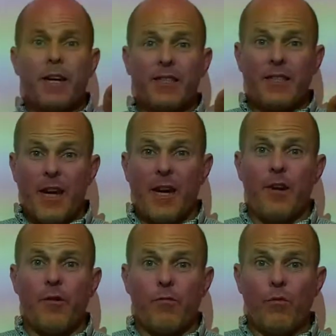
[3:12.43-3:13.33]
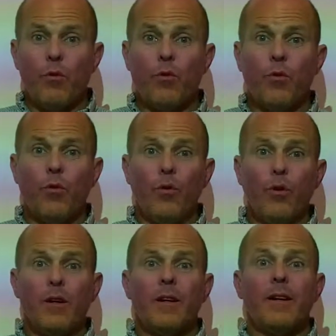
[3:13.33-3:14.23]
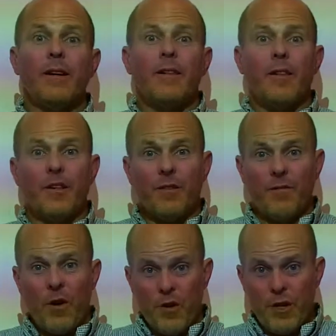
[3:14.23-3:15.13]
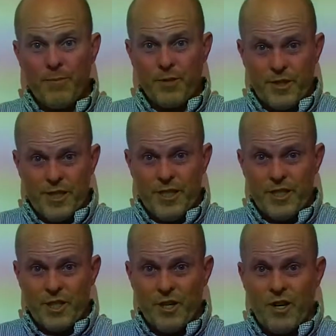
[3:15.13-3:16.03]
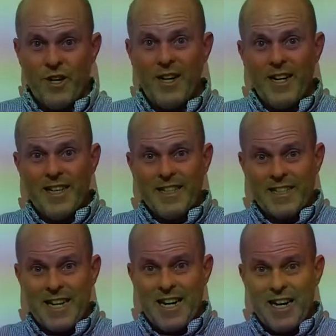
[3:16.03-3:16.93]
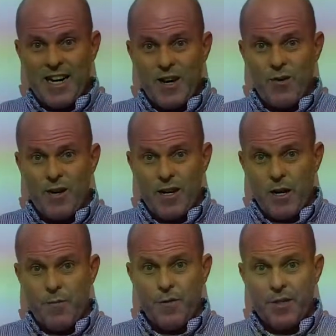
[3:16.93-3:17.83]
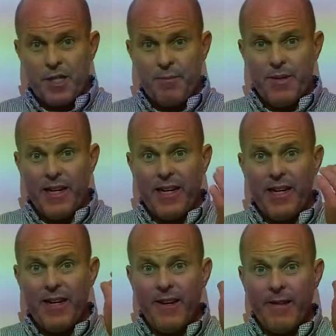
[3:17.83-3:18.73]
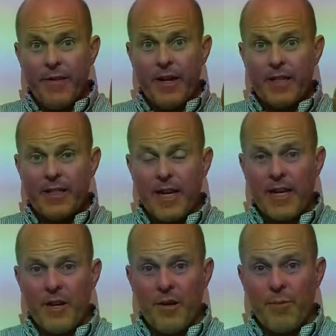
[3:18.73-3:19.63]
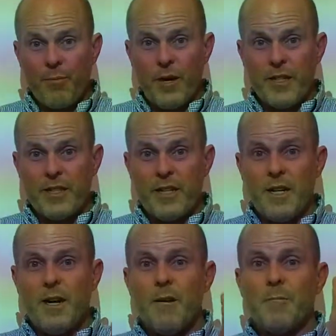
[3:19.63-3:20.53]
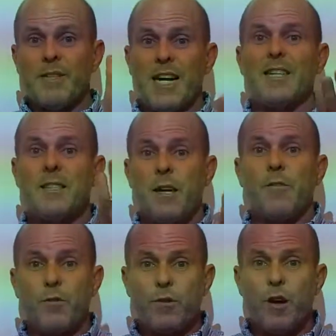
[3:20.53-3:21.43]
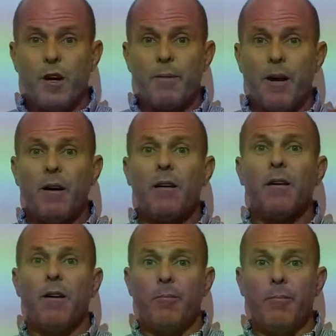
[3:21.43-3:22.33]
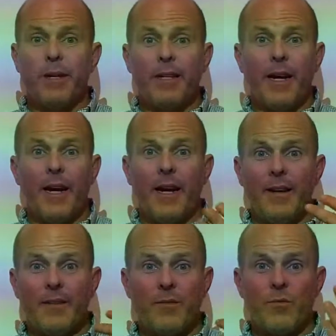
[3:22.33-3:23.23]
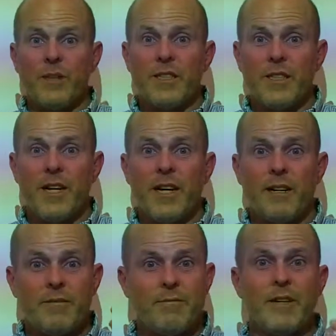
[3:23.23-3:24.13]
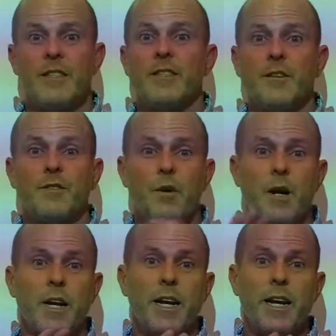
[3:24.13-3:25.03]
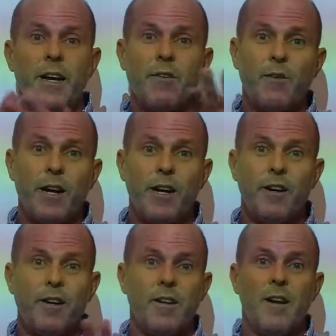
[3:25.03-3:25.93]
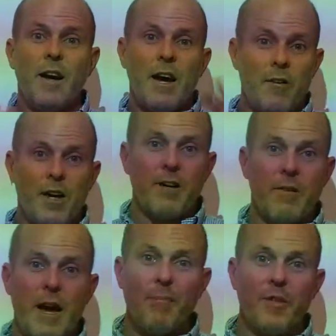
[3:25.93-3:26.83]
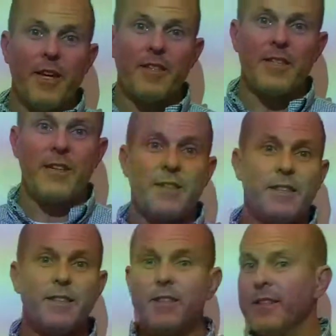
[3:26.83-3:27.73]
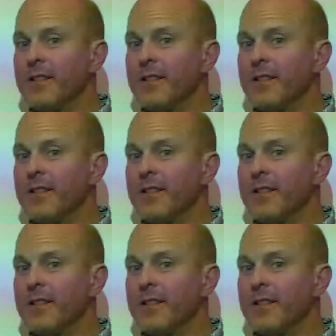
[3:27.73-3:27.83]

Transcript: be assigned a rule. There's a voting procedure. It's got to go to a conference committee. Then it's got to go to the president. But that stuff we'll talk about on Monday or Wednesday and stuff. So I'm going to end right here. Have a happy Thanksgiving.